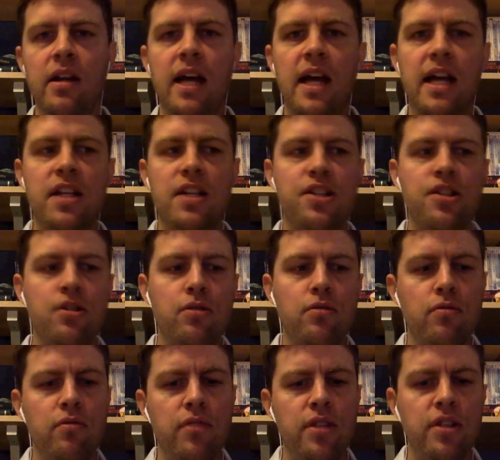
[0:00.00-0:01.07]
And
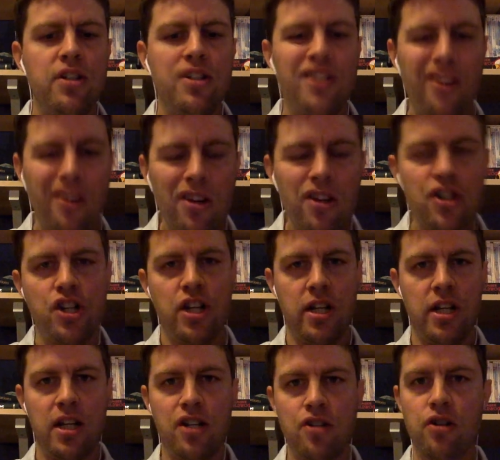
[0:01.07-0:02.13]
so the dog shit
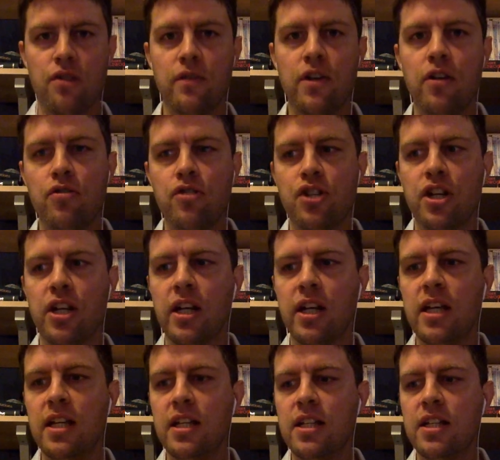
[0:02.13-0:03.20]
nature of coaching
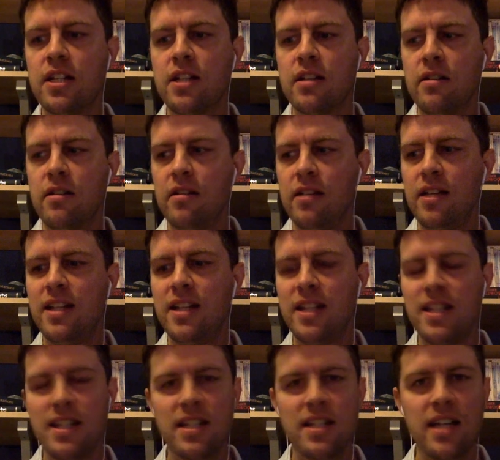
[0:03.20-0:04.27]
is it,
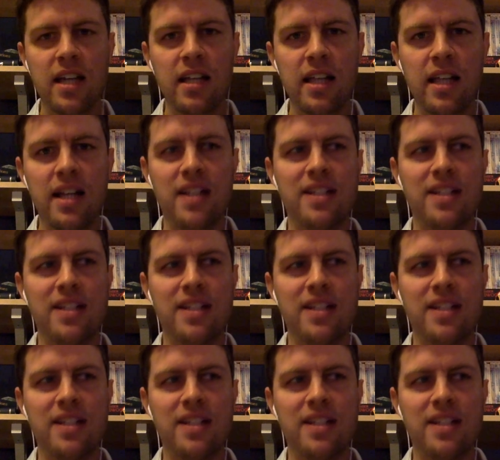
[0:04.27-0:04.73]
it's exactly that.